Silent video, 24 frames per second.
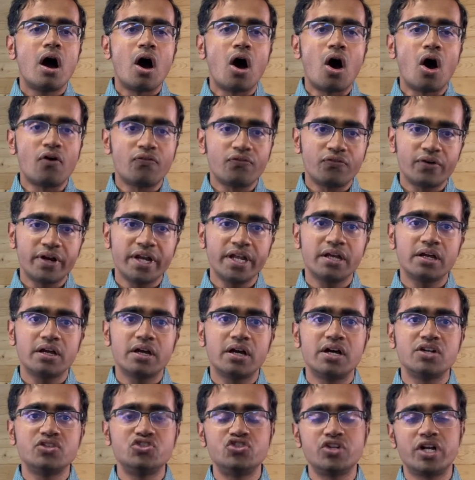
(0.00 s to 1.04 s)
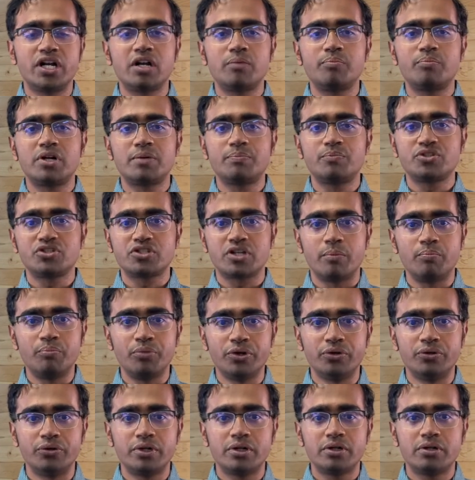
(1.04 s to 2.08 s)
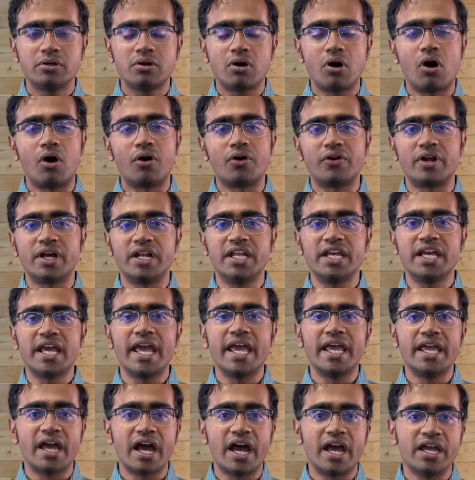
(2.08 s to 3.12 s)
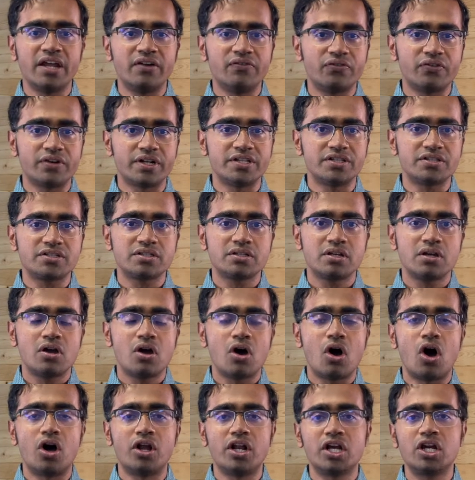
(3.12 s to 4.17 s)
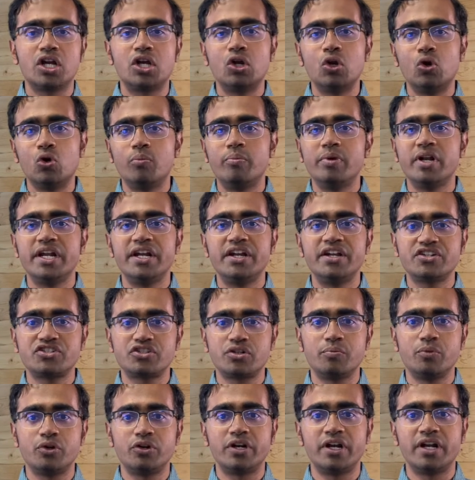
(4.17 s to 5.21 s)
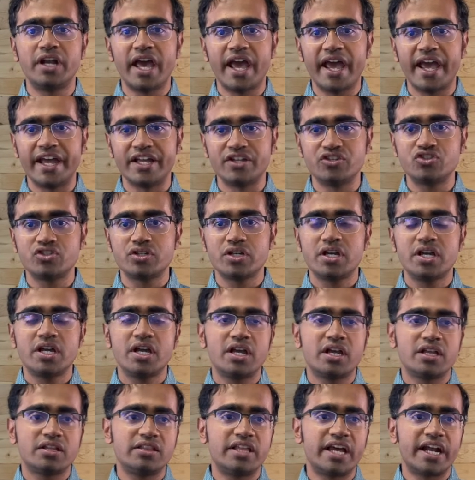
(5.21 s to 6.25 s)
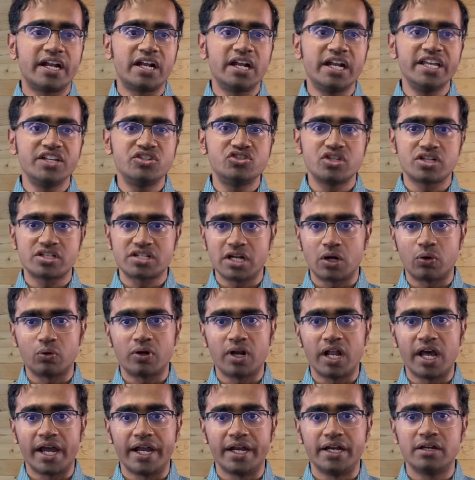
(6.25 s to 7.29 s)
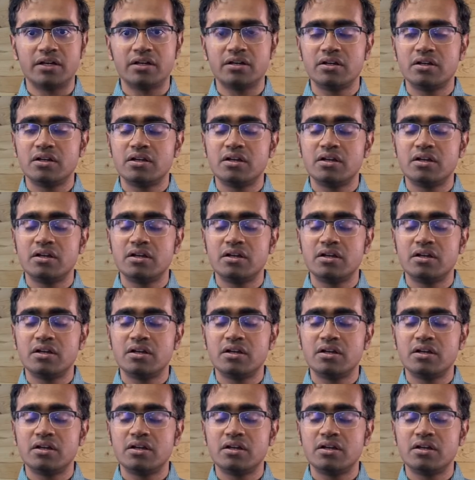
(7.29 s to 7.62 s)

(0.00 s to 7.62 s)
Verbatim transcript: Offering a general purpose compute or running AI inference on a globally distributed edge that Lee just outlined